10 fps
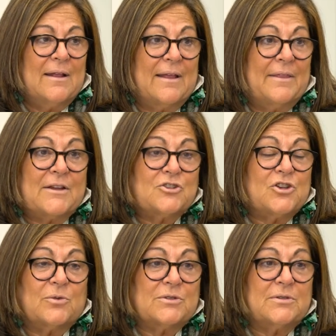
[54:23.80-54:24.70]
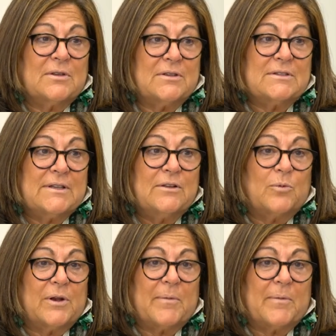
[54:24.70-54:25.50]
And that show was still one of